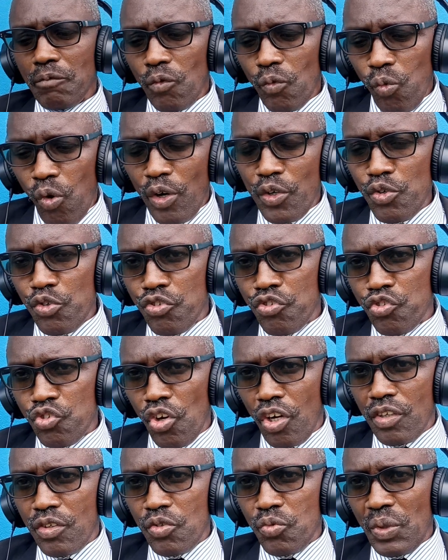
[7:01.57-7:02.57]
one who
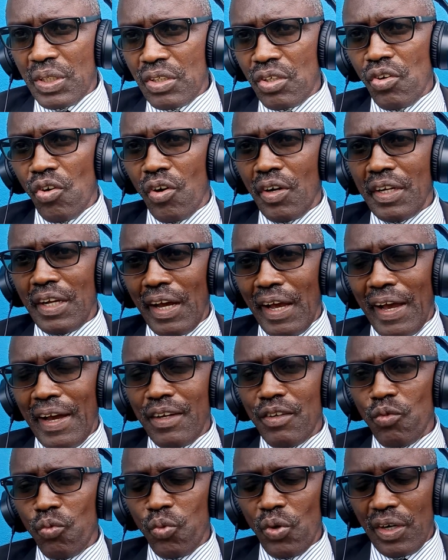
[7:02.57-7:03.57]
struggled with God
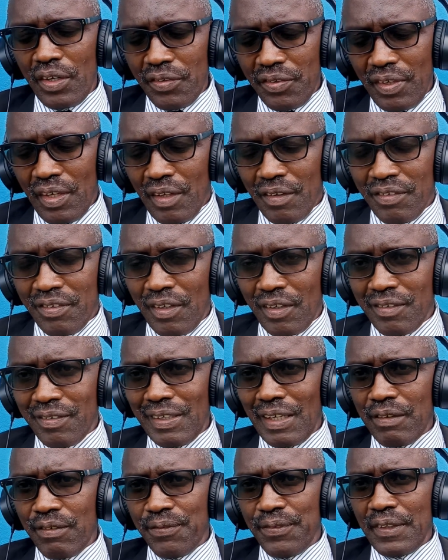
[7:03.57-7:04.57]
and was
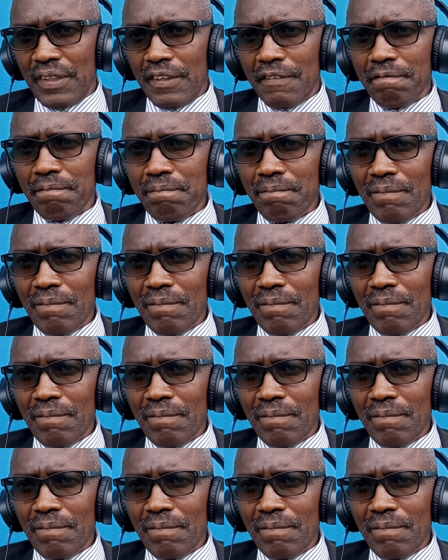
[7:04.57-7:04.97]
successful.